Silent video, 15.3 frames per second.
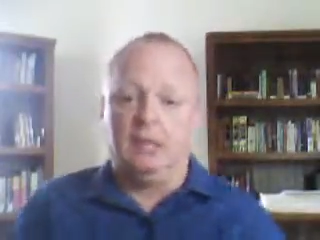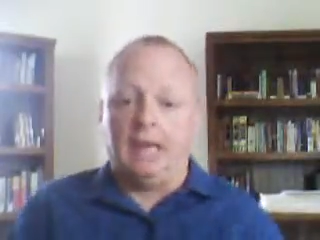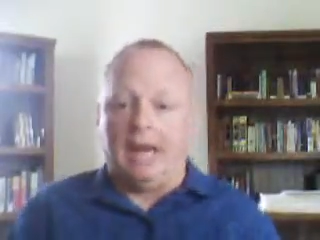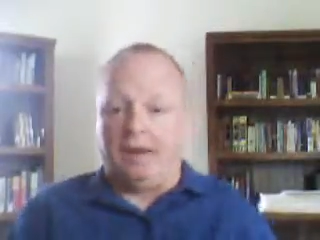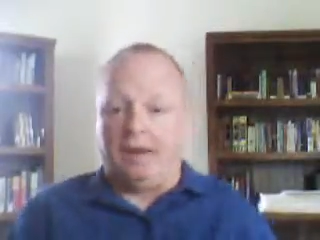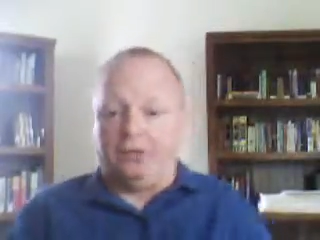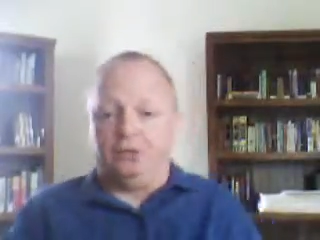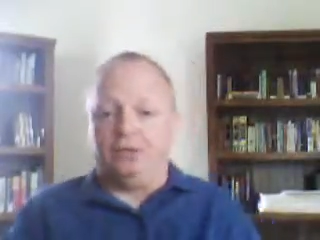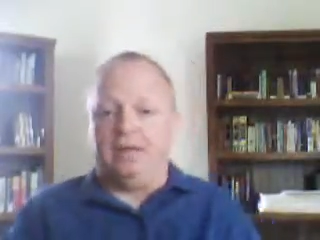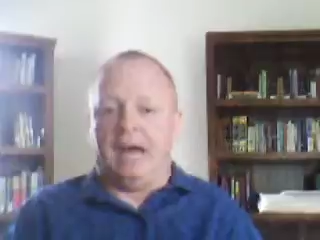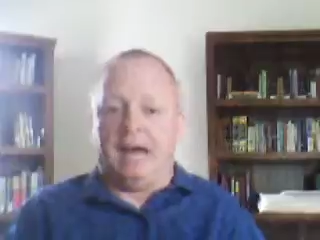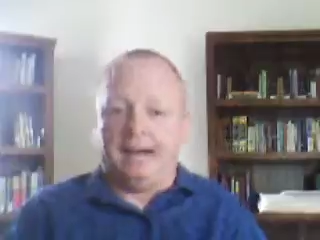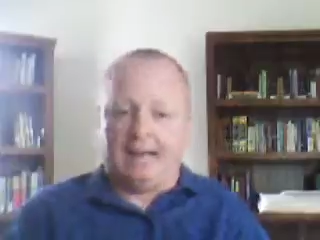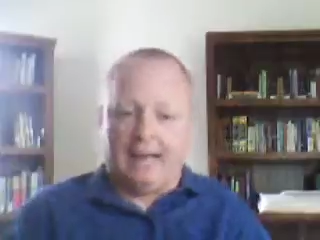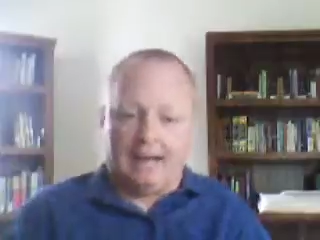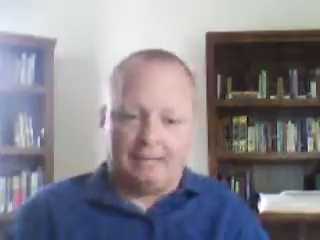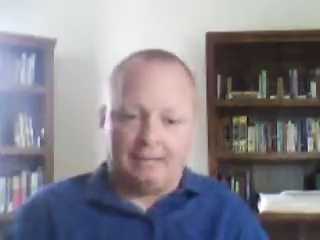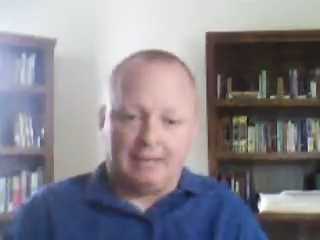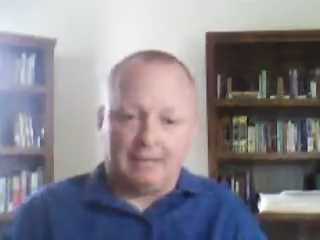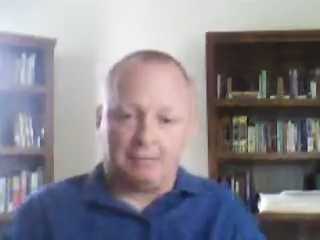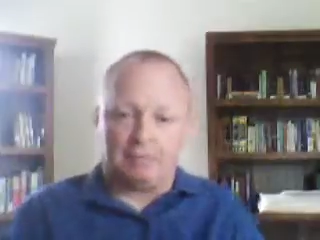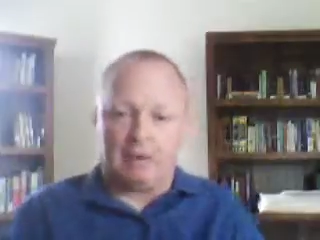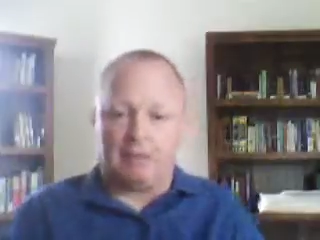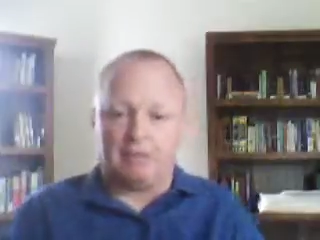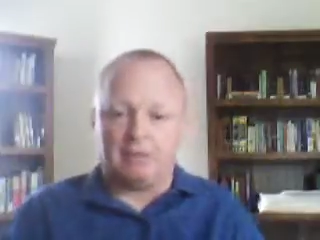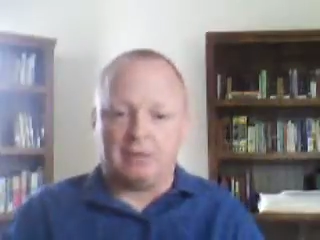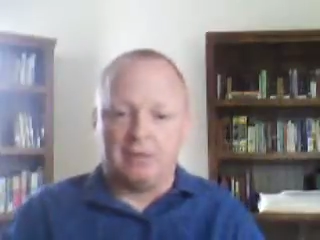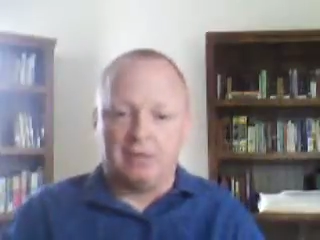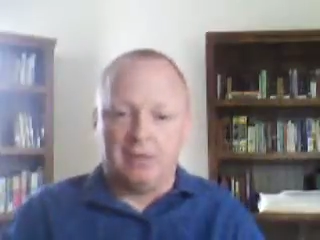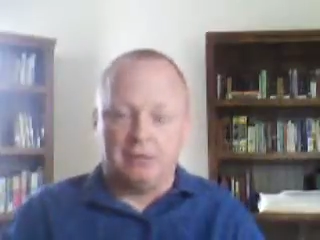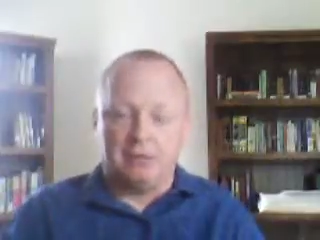How do you not have that problem
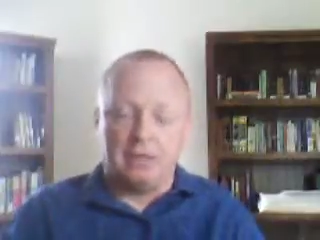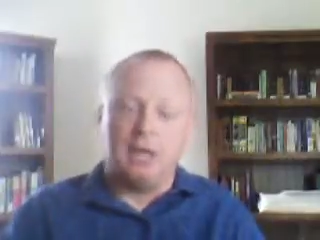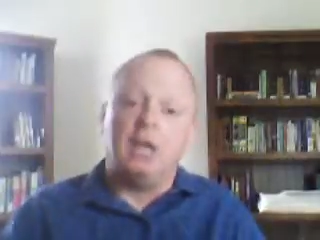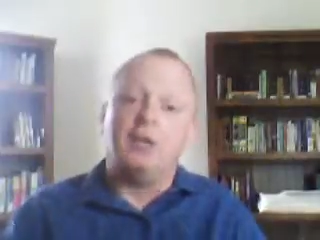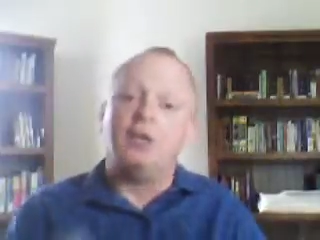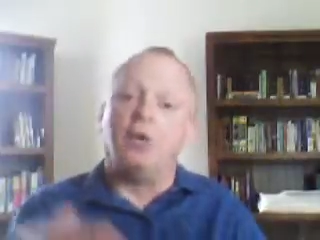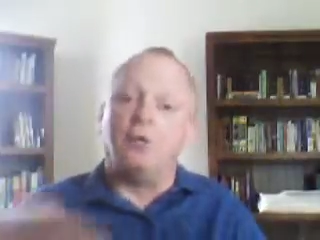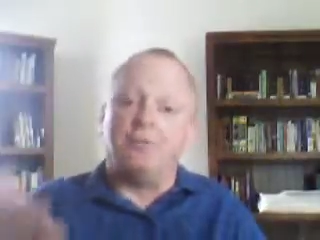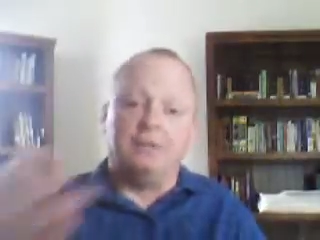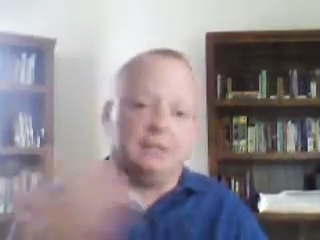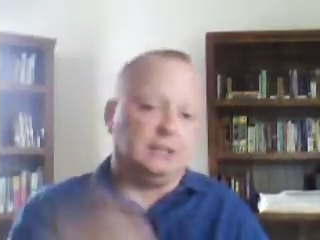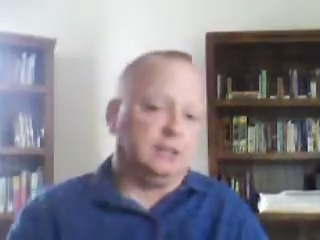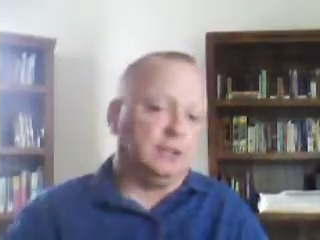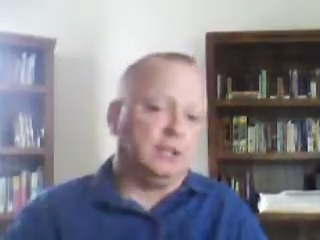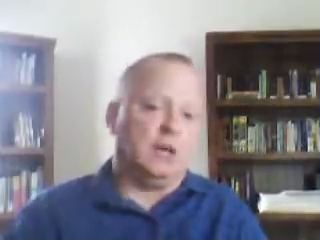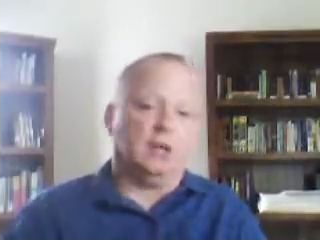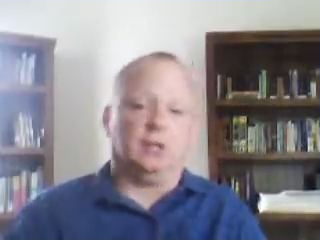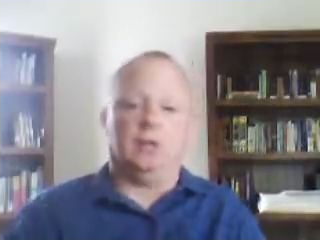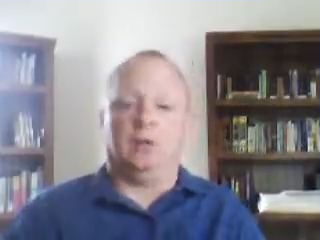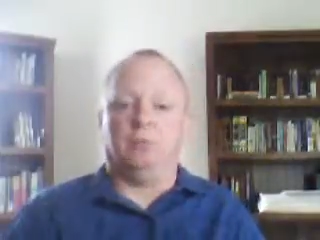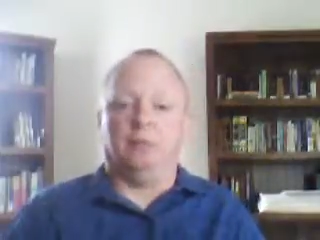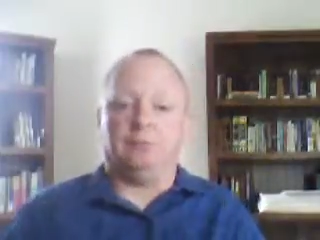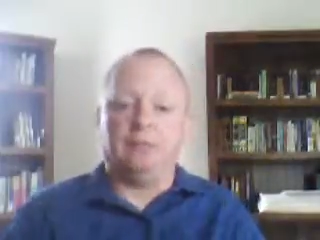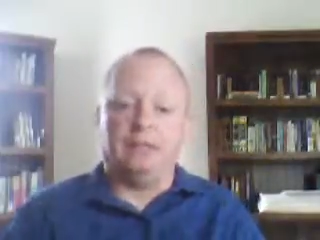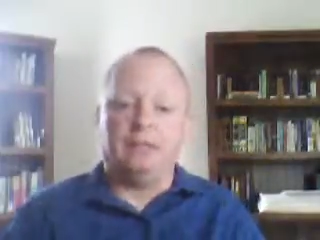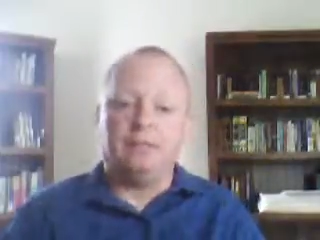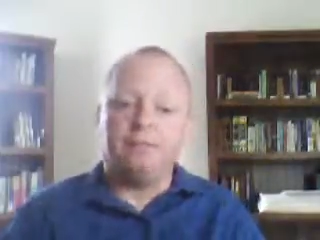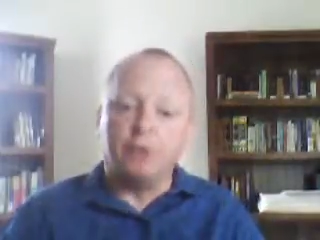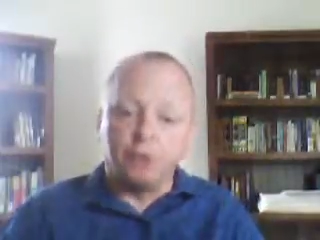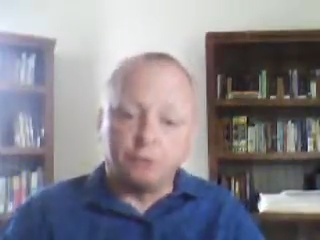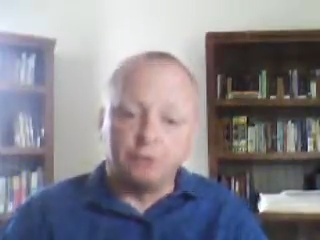come up? Don't visit the doggone website in
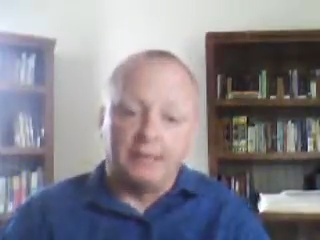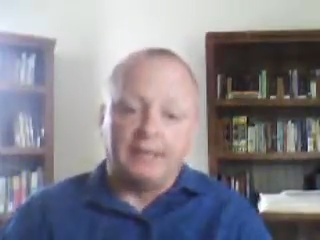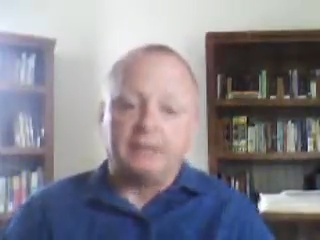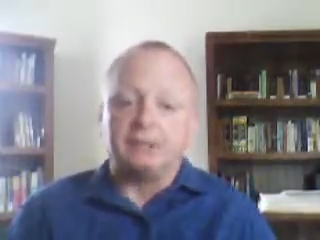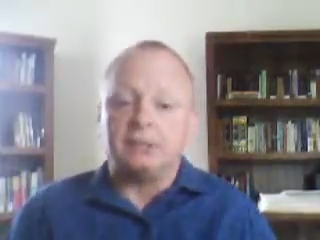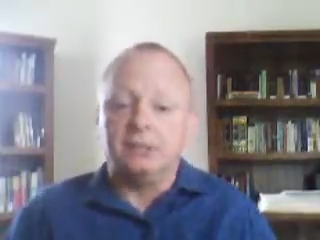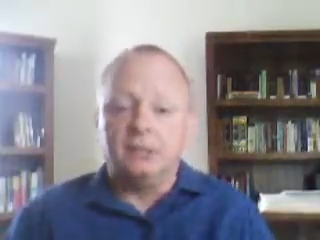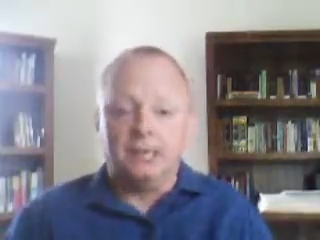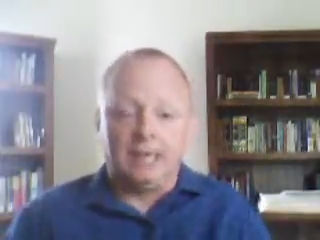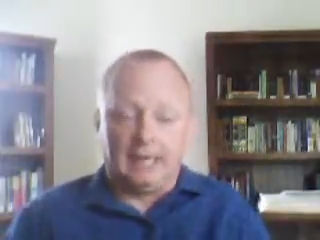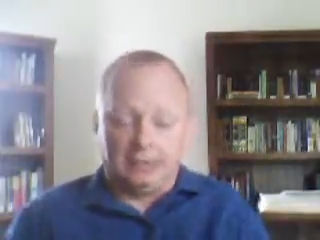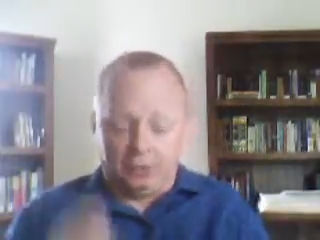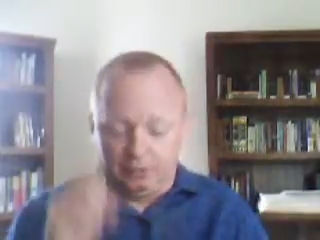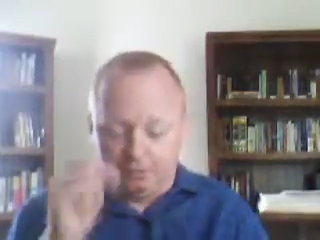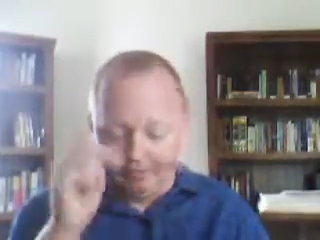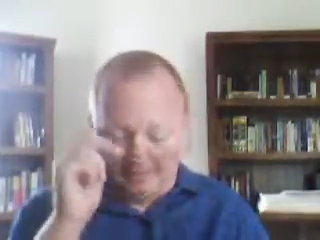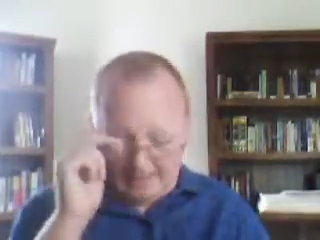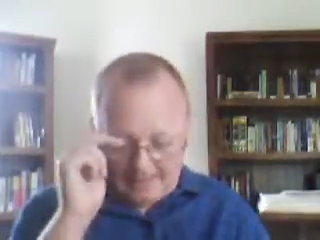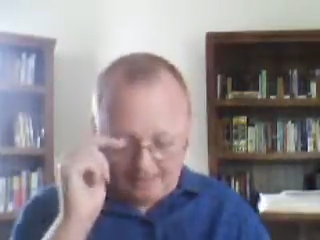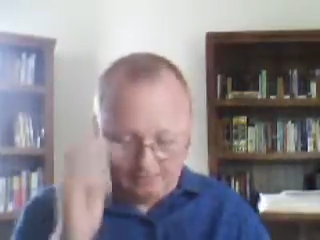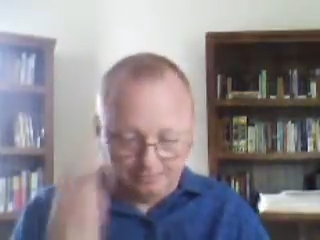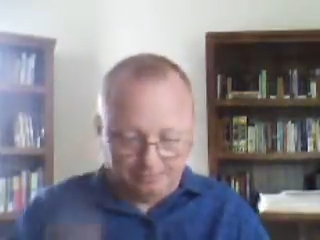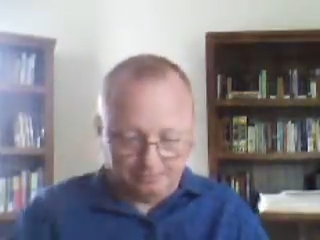the first place, and you'll be fine.